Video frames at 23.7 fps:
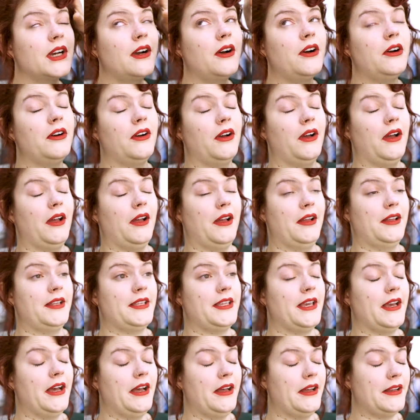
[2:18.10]
Oh,
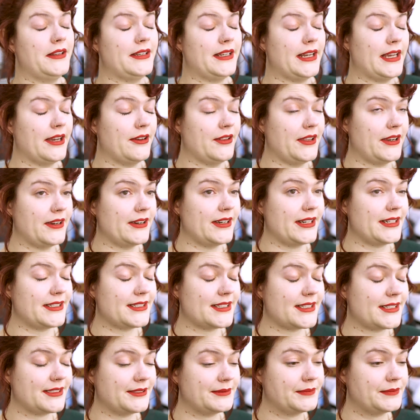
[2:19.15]
yeah, now there it is.